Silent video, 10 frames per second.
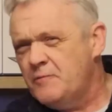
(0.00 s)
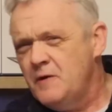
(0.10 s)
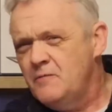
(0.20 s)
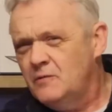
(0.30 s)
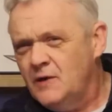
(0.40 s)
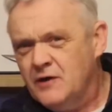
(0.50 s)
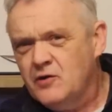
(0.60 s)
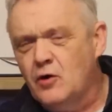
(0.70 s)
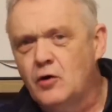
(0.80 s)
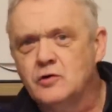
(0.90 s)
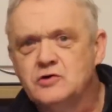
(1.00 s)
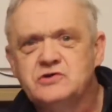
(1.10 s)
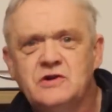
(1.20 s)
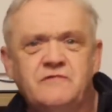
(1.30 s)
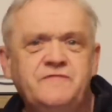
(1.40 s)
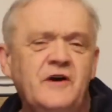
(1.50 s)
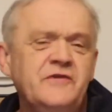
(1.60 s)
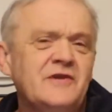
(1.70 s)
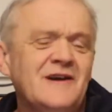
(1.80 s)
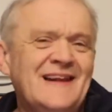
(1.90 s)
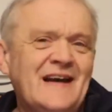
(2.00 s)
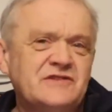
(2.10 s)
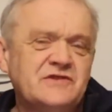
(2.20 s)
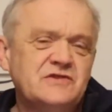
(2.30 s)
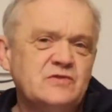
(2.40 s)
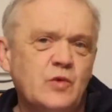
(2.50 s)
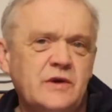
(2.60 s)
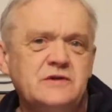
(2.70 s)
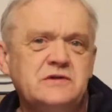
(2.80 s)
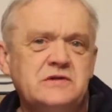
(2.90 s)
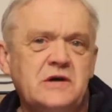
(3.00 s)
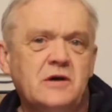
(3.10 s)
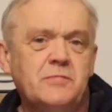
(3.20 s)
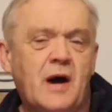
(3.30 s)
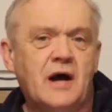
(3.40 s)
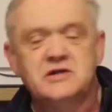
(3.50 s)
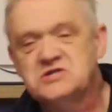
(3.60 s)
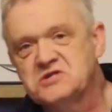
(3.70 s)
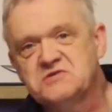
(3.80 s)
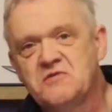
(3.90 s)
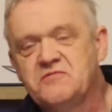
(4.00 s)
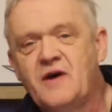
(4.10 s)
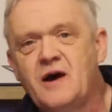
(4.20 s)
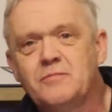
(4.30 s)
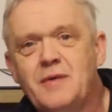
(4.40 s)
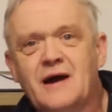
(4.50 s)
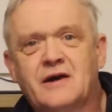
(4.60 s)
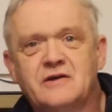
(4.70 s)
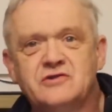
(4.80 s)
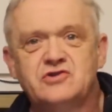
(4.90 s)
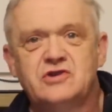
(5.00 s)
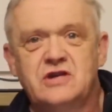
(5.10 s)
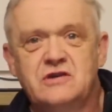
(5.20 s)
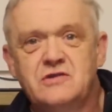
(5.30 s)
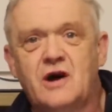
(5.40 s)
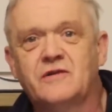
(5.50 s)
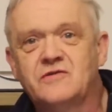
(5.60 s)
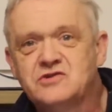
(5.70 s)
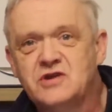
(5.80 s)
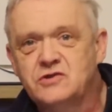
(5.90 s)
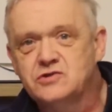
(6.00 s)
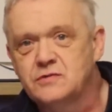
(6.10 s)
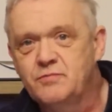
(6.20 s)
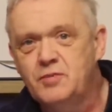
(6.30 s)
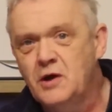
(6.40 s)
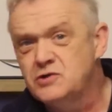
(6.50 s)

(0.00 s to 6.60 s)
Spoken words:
there have been records of vertical axis wind turbines as far back as the 9th century